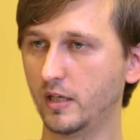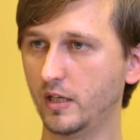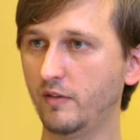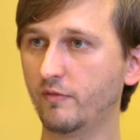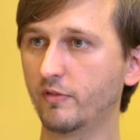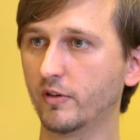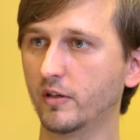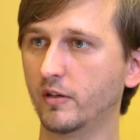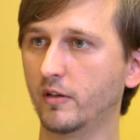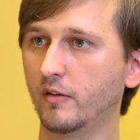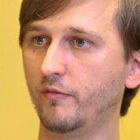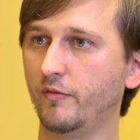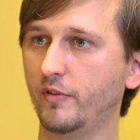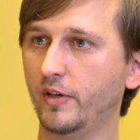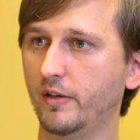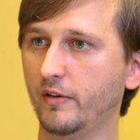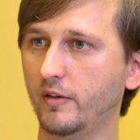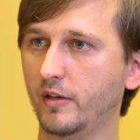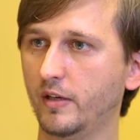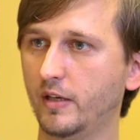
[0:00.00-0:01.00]

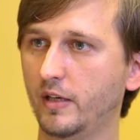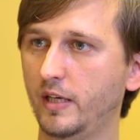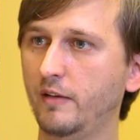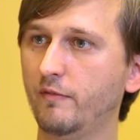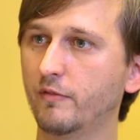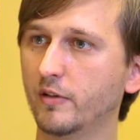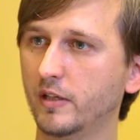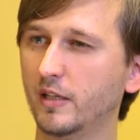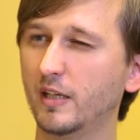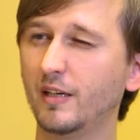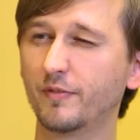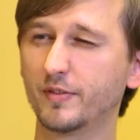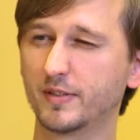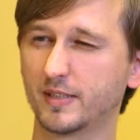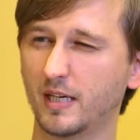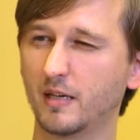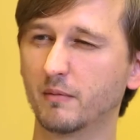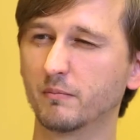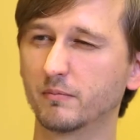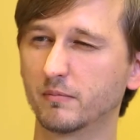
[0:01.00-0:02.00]
even if
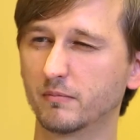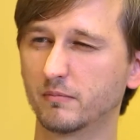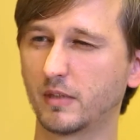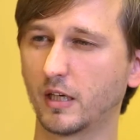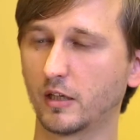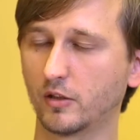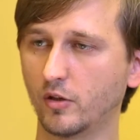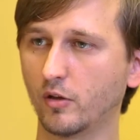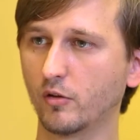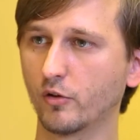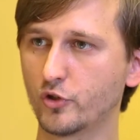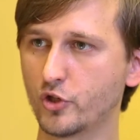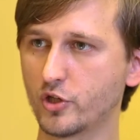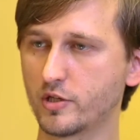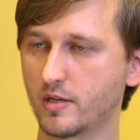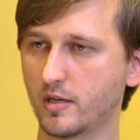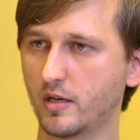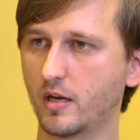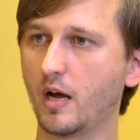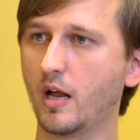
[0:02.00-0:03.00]
some
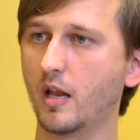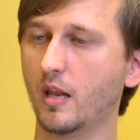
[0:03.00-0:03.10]
technologies